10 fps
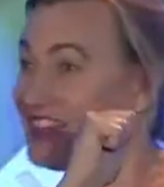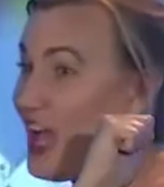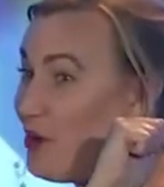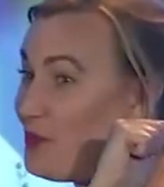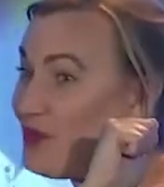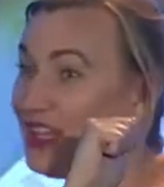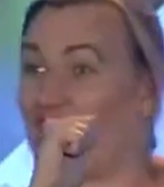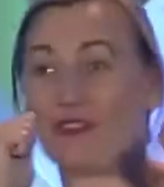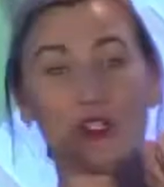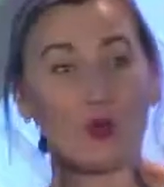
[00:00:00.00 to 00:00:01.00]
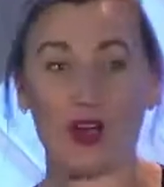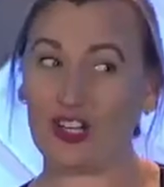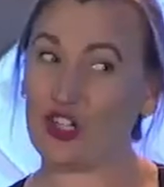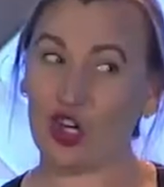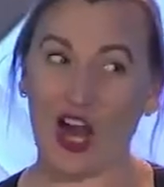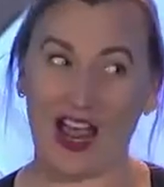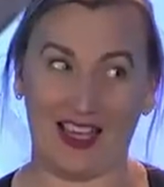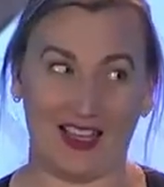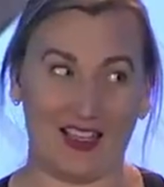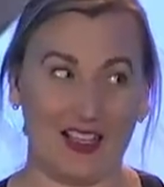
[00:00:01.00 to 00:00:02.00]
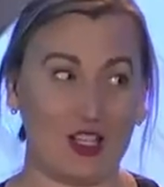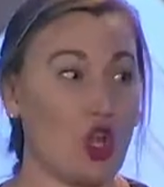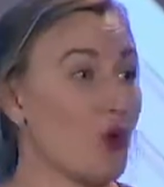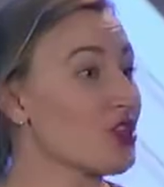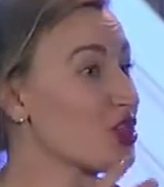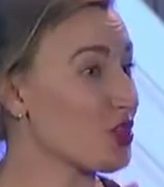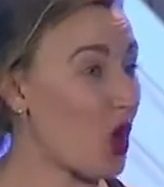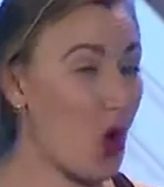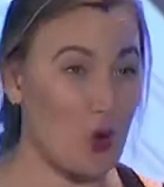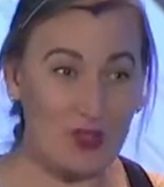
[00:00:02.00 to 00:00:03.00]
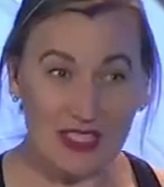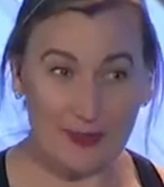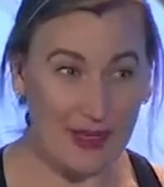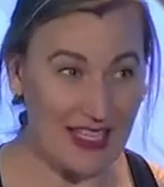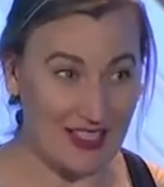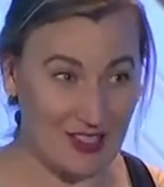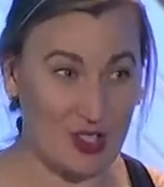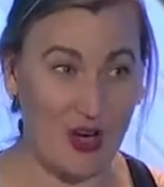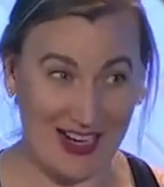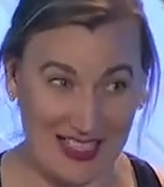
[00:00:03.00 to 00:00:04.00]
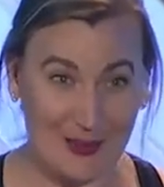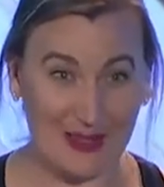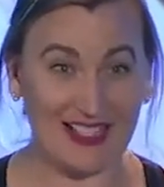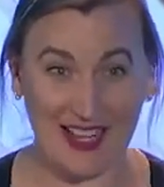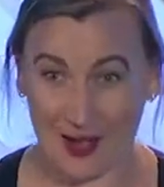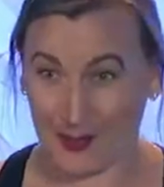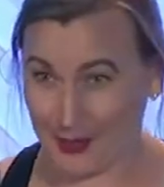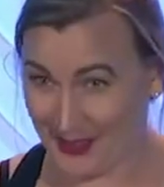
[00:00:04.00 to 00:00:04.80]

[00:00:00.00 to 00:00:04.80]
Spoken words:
Now, if you want to try, go at your own speed. Try to speed it up,